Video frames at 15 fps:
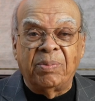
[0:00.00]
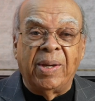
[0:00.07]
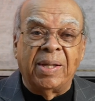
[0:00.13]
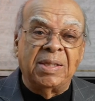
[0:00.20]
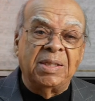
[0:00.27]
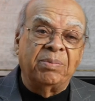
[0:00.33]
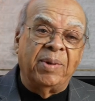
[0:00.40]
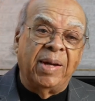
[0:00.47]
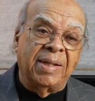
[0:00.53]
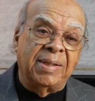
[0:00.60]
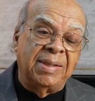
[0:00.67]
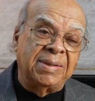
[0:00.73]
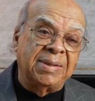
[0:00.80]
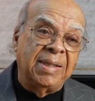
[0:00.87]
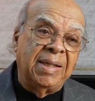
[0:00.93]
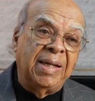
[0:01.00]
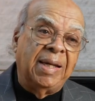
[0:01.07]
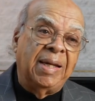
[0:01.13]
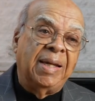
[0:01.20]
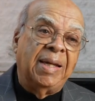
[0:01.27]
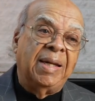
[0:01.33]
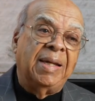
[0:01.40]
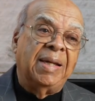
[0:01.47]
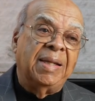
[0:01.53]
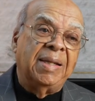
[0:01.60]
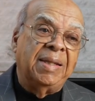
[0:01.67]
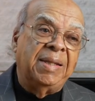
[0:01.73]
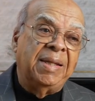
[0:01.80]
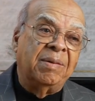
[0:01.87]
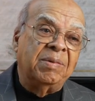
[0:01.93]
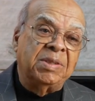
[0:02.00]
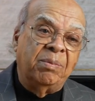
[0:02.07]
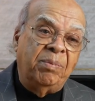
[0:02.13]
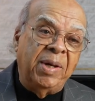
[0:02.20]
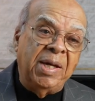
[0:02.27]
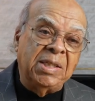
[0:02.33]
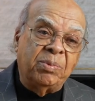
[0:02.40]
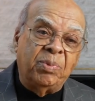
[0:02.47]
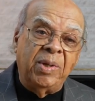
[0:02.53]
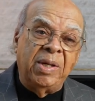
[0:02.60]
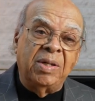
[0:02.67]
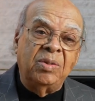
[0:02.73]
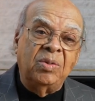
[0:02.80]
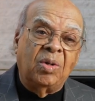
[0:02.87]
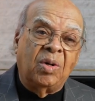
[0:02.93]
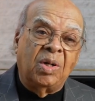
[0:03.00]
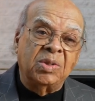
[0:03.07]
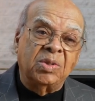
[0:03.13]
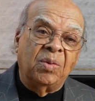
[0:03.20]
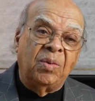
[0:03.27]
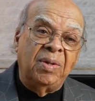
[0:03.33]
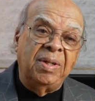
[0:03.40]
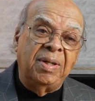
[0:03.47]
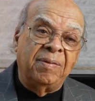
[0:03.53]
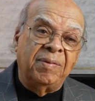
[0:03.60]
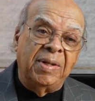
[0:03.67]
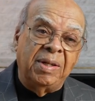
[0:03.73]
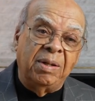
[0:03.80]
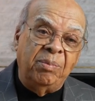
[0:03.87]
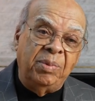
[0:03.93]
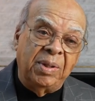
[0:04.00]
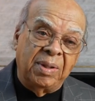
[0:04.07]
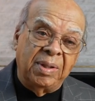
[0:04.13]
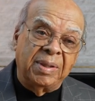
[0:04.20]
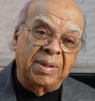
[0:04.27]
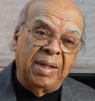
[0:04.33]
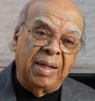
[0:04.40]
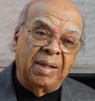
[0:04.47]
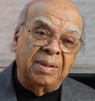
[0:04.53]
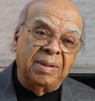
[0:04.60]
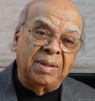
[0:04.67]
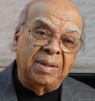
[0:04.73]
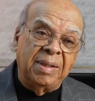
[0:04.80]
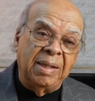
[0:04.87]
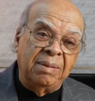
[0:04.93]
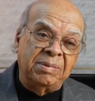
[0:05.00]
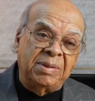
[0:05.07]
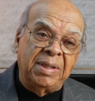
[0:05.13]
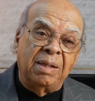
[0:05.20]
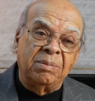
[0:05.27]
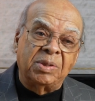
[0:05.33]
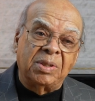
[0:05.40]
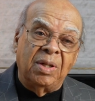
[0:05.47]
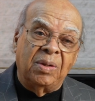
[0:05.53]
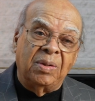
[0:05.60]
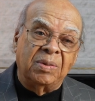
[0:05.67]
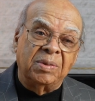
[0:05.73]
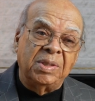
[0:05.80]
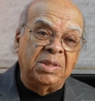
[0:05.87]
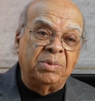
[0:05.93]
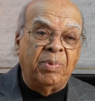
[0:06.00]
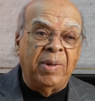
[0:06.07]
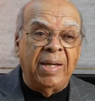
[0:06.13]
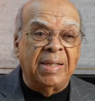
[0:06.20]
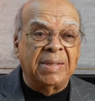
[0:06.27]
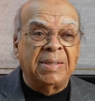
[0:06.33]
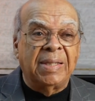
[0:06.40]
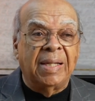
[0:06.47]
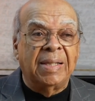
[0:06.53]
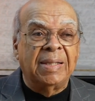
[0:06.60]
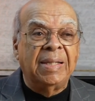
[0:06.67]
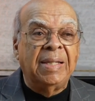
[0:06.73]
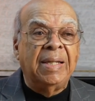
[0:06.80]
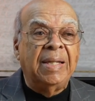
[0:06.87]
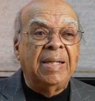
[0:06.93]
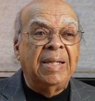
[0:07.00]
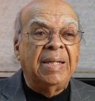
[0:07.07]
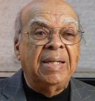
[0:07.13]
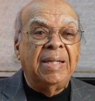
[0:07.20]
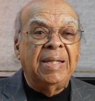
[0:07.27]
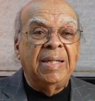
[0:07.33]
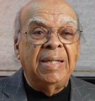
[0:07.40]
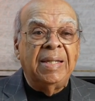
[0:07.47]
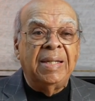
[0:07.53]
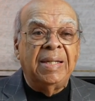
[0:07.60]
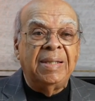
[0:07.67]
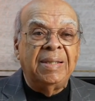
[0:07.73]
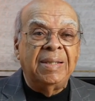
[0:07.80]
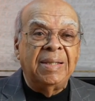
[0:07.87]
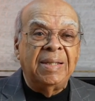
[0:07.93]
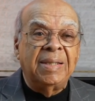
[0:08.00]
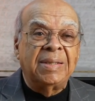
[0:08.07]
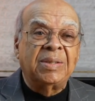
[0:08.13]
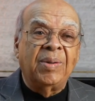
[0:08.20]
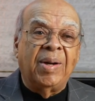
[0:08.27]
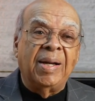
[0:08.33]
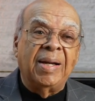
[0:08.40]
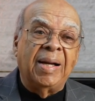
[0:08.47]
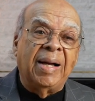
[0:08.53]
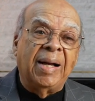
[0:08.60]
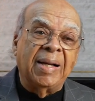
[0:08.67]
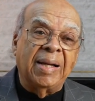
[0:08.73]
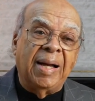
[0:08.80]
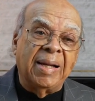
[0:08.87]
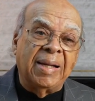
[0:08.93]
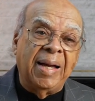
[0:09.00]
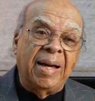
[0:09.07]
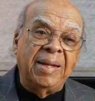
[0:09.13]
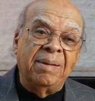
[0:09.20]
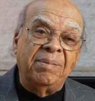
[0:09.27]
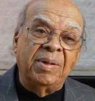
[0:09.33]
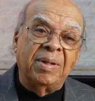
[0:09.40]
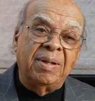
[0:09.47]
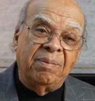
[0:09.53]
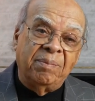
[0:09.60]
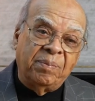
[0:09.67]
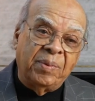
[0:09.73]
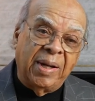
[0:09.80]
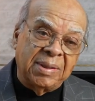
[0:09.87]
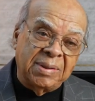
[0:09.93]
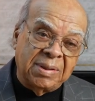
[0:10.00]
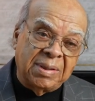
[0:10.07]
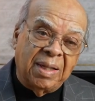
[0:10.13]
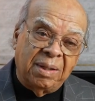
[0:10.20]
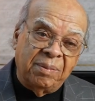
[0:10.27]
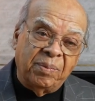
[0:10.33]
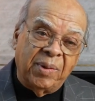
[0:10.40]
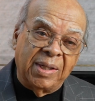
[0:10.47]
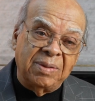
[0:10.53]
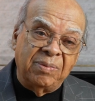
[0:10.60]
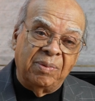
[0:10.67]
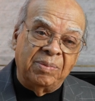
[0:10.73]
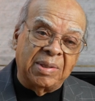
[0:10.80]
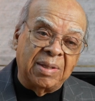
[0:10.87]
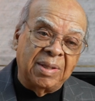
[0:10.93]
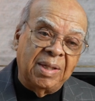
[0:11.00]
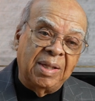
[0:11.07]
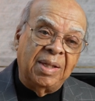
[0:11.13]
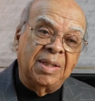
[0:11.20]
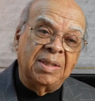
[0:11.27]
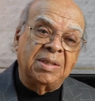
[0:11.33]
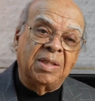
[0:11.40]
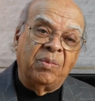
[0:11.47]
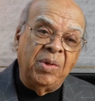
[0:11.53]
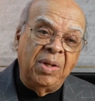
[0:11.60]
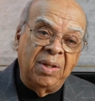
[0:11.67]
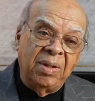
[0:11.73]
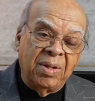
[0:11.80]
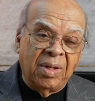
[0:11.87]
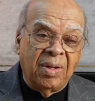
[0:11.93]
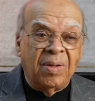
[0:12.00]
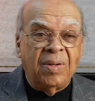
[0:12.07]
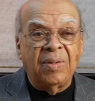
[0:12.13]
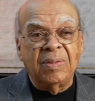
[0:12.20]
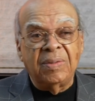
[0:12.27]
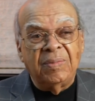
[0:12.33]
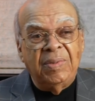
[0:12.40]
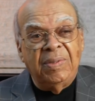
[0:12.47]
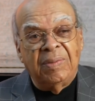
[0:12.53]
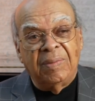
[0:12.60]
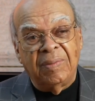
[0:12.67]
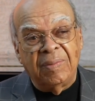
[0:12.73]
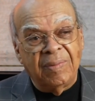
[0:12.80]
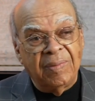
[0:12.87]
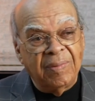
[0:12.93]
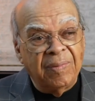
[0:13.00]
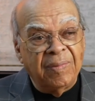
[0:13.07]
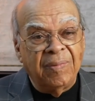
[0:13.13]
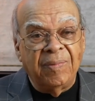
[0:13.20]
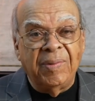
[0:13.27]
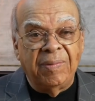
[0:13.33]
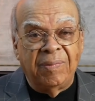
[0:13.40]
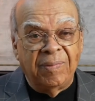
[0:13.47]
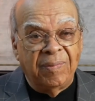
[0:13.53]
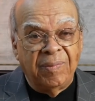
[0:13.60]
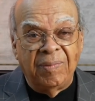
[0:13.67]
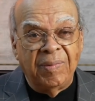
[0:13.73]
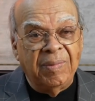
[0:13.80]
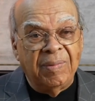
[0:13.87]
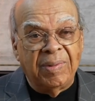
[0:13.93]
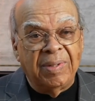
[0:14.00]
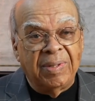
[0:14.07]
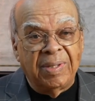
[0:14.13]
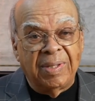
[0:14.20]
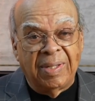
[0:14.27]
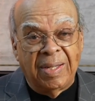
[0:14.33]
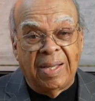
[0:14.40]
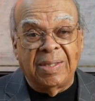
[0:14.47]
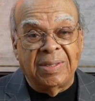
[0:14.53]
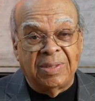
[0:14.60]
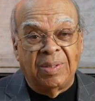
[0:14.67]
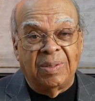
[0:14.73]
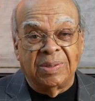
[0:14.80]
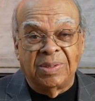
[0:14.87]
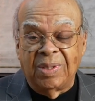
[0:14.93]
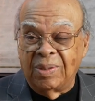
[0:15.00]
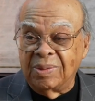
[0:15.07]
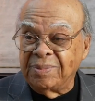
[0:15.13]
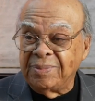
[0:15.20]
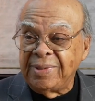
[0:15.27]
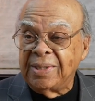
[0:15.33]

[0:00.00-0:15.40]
practice, practice. Mm -hmm. There was a bass player who also lived in the building there, named Zeb Sloan. He's passed now. And so I, I, I, got him to come practice, start practicing with me. So we learned all, we, we, we learned a lot of songs, you know?